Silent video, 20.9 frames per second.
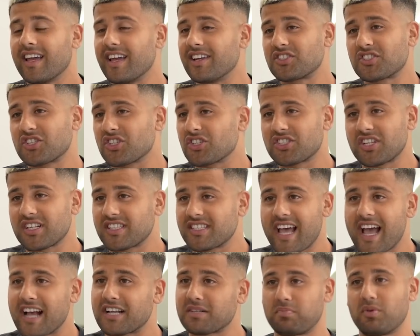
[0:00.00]
It's just a
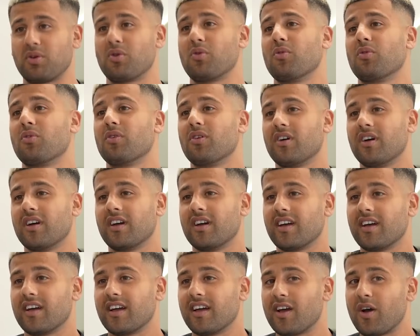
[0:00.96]
tax bill.
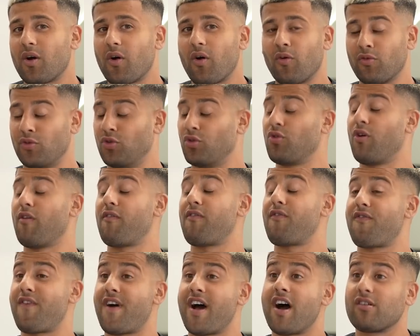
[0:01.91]
You got
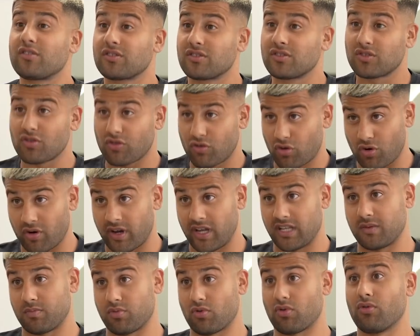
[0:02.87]
thousands of
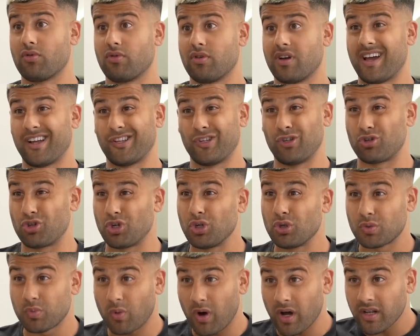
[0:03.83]
coins, bro, and you
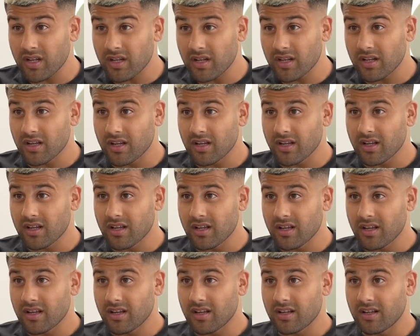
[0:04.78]
choose one. Do
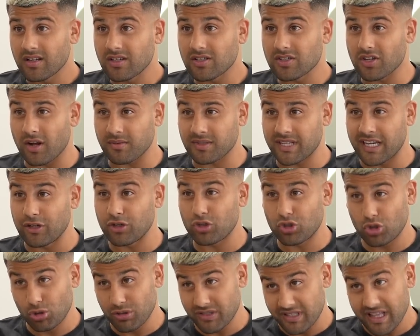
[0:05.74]
you know what I'm saying? You
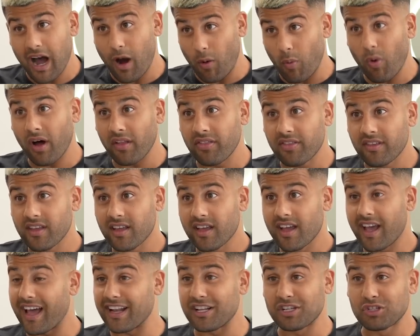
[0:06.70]
choose that
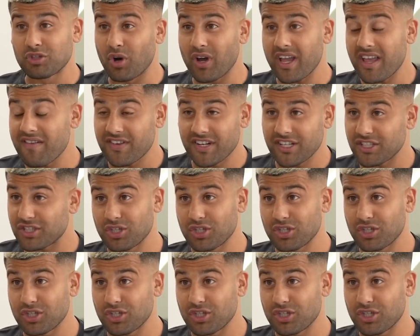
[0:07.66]
one, and it's not even a